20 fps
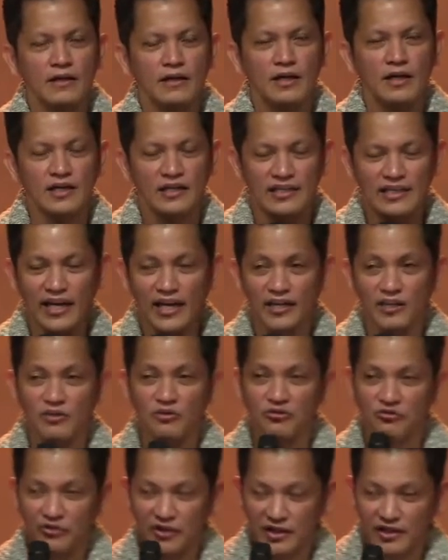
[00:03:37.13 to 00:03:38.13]
uh, like you
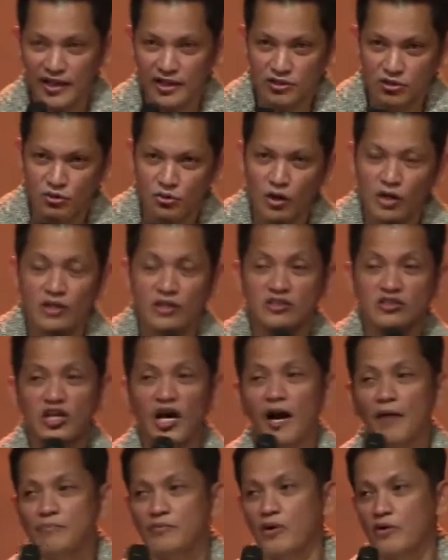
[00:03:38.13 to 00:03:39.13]
feel that you are on the, top,